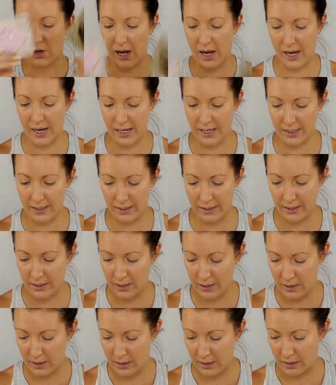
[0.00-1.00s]
Eyes.
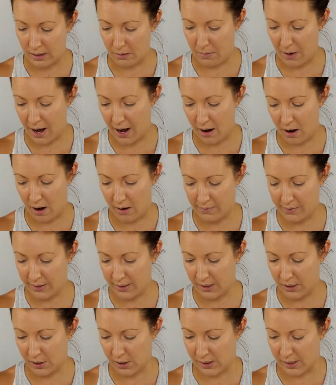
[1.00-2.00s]
The Matte
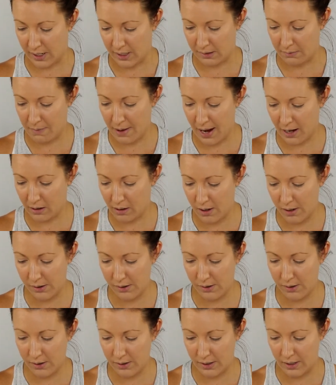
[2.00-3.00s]
obviously just has matte
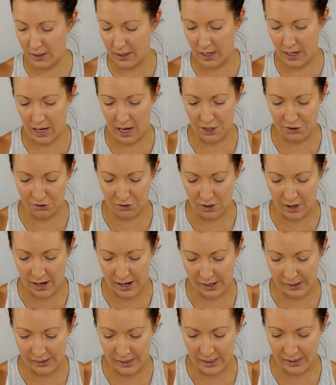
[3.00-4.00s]
colors, and the Natural
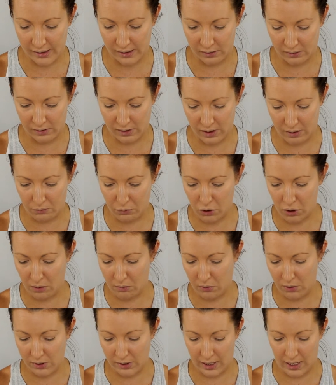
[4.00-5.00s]
Eyes has some
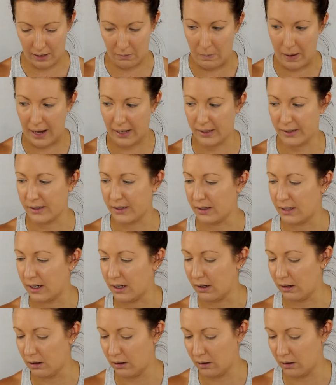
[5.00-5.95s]
shimmers and mattes in there.